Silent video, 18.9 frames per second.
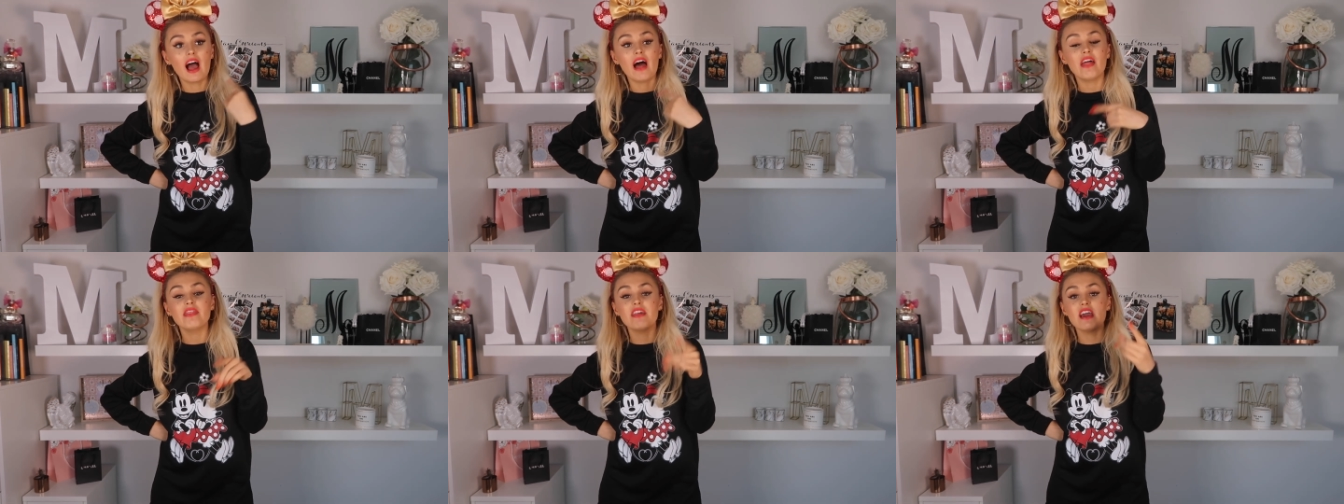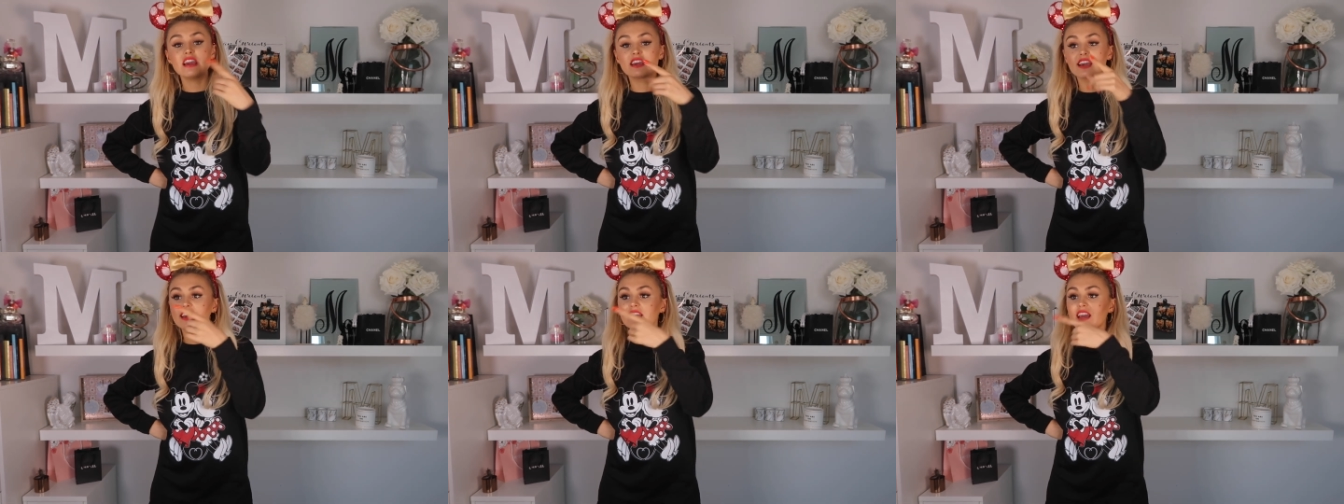and
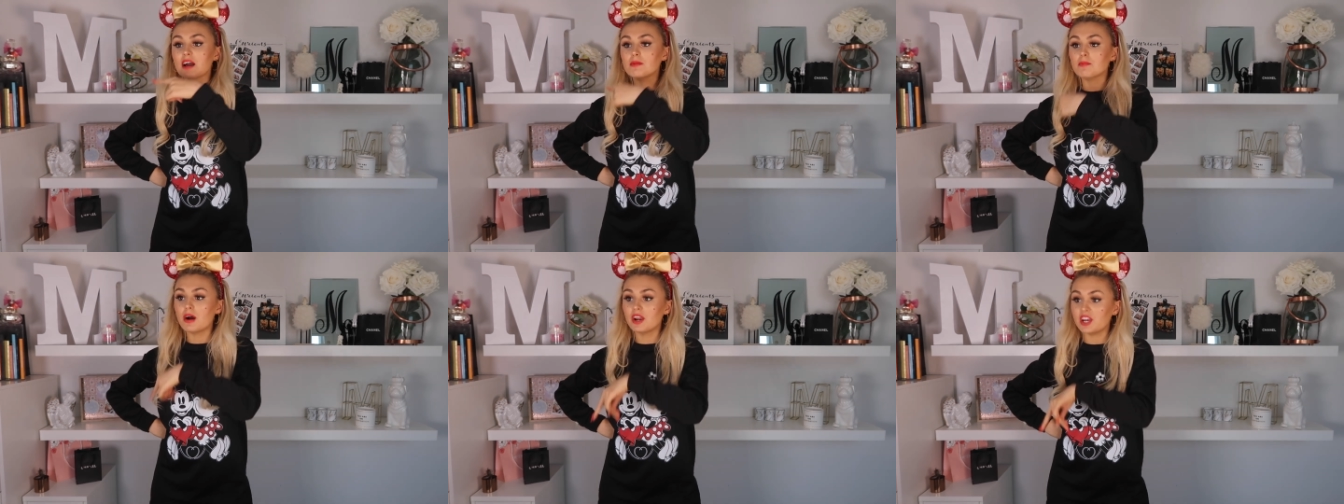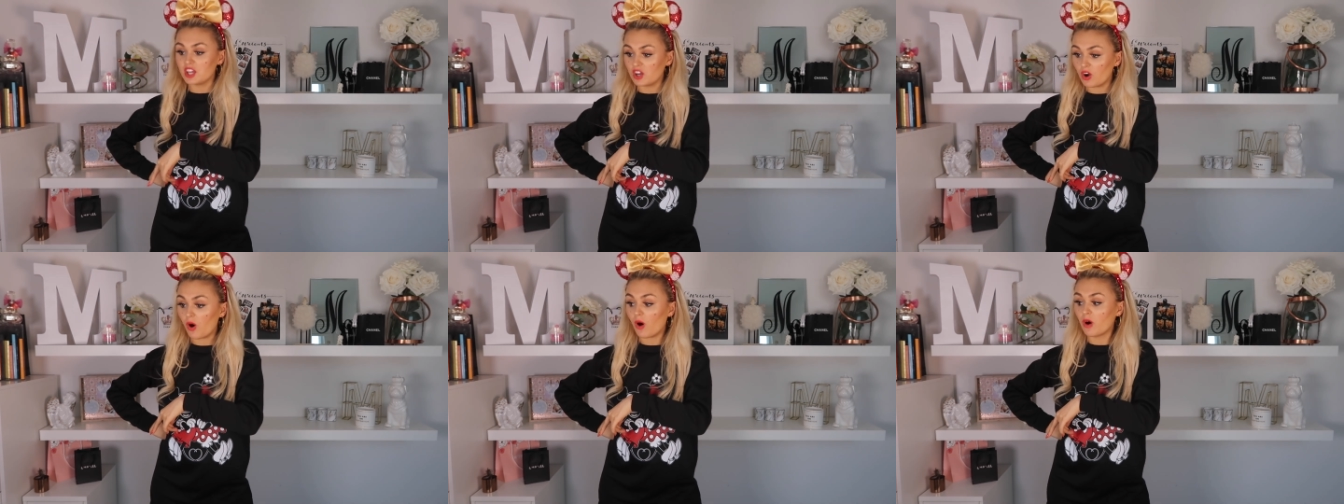they can get
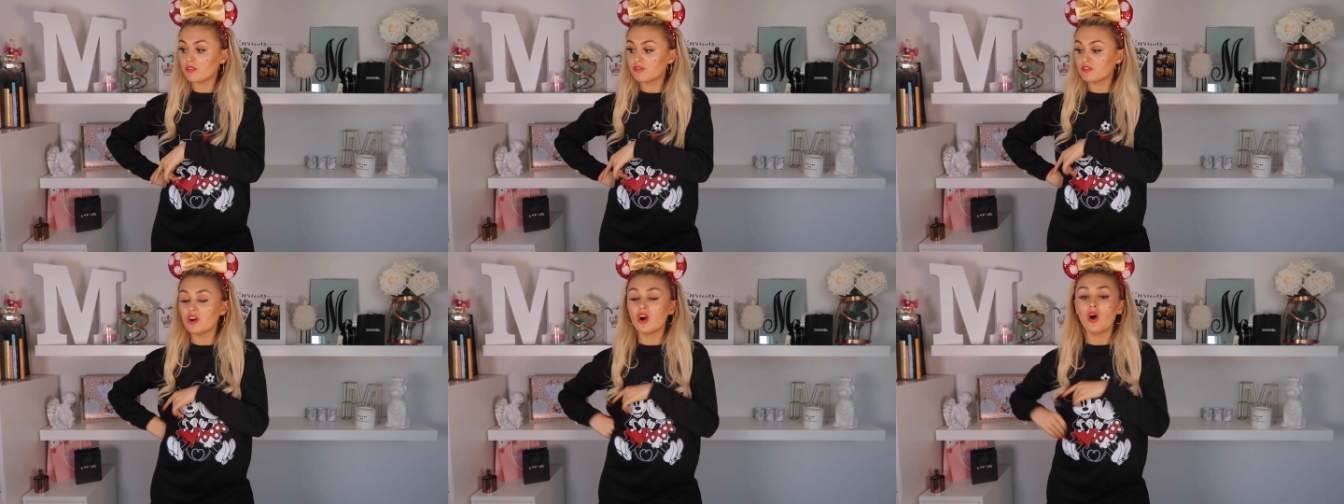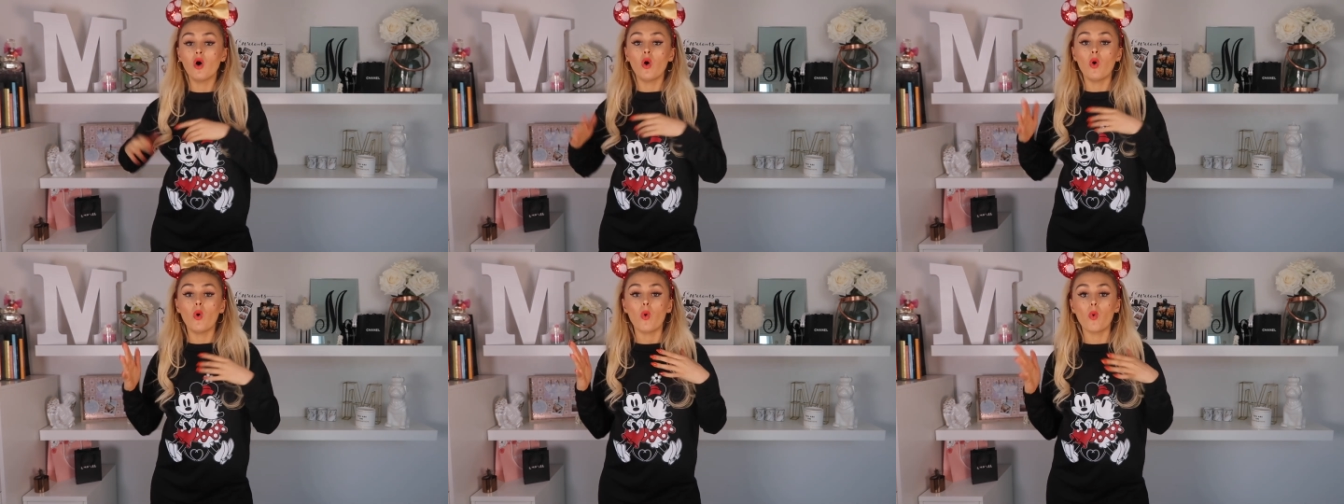money off
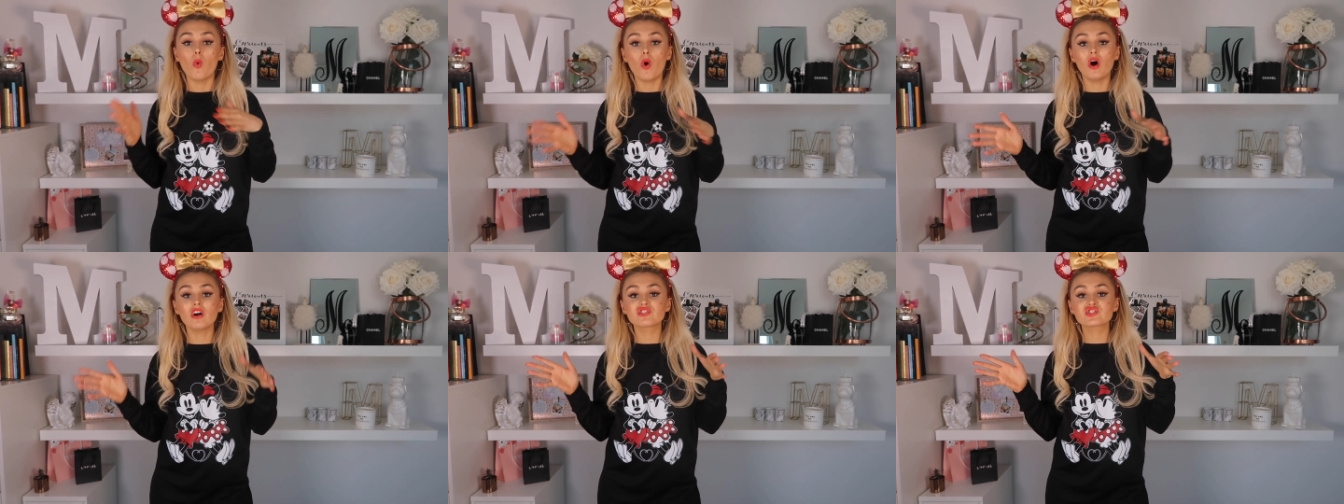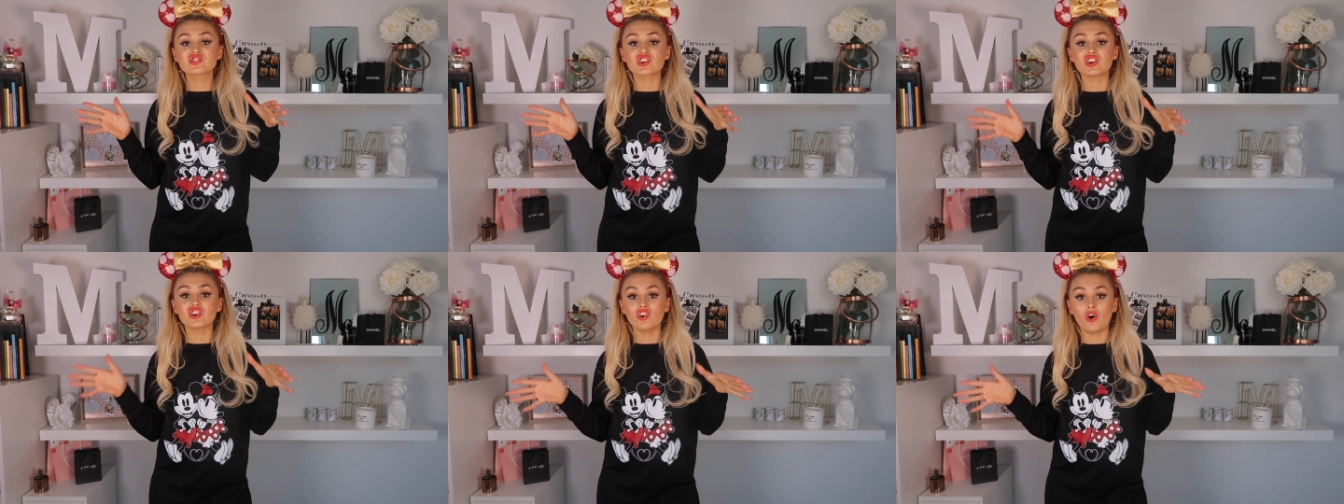
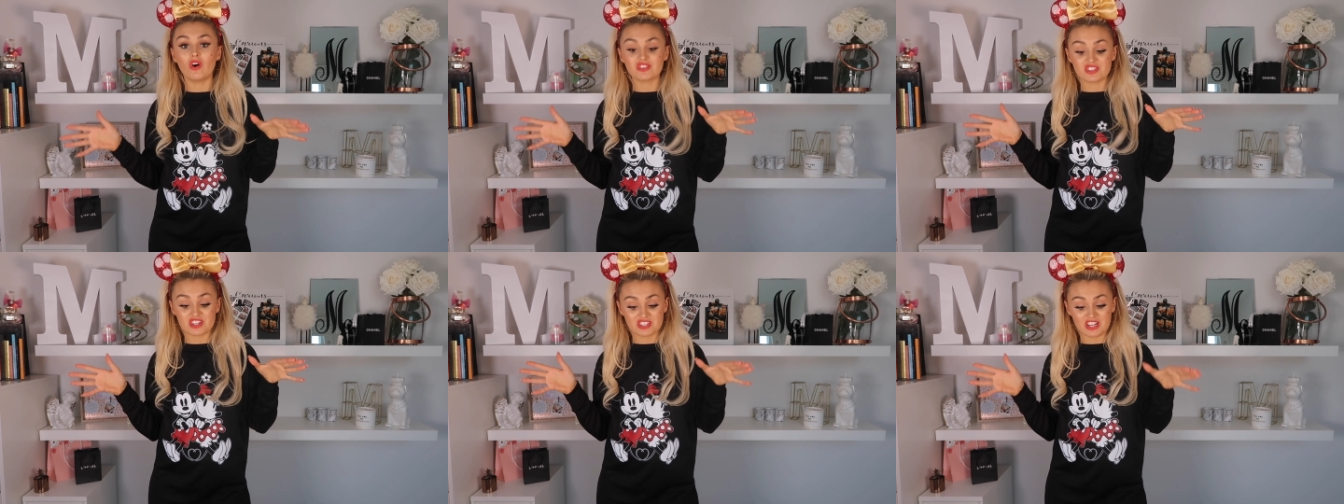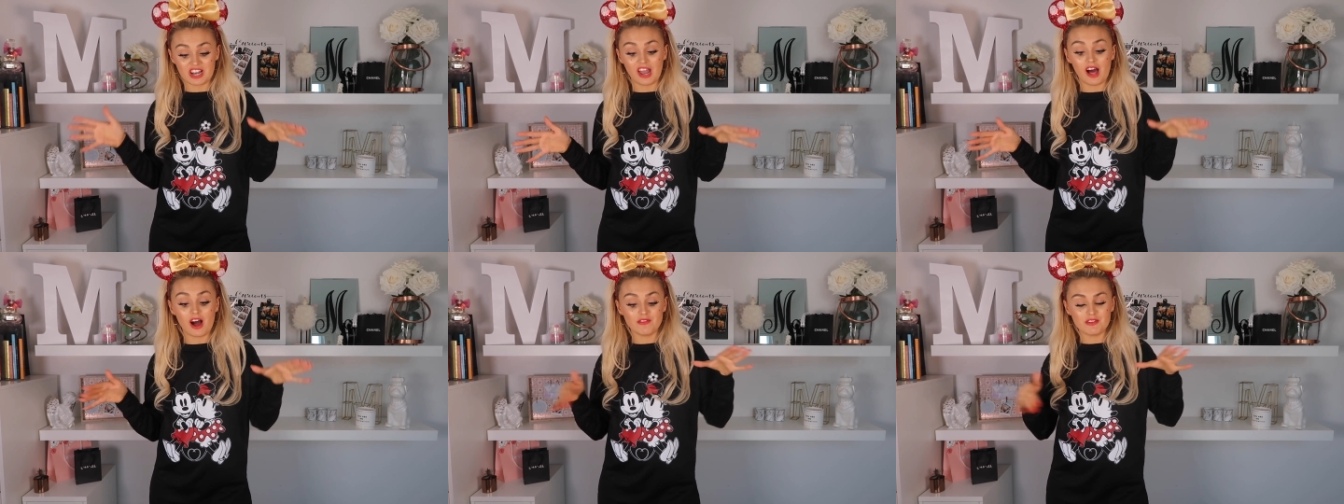what's not
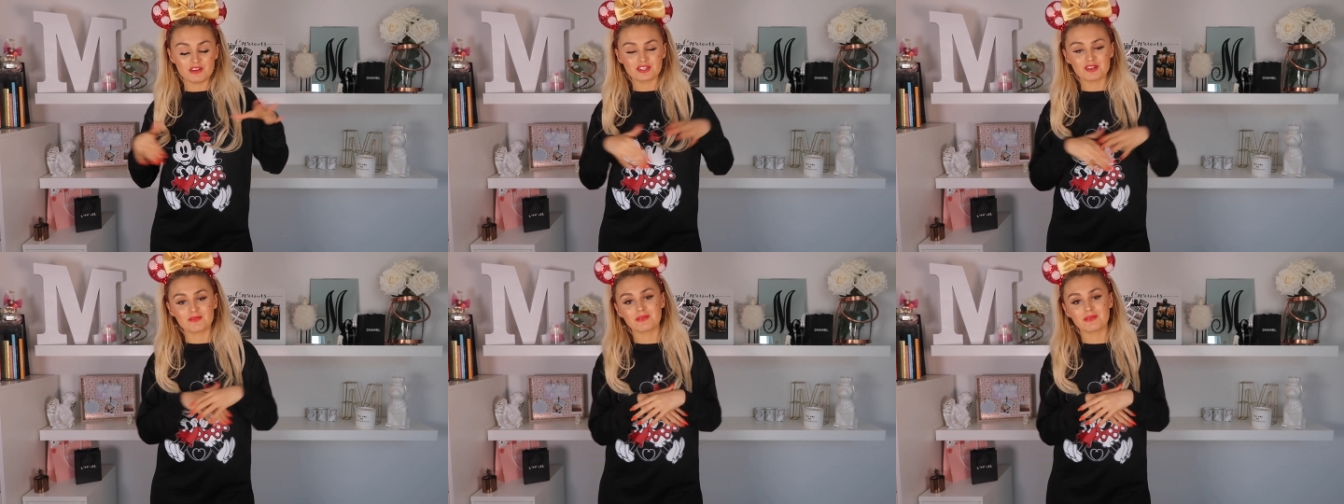to love.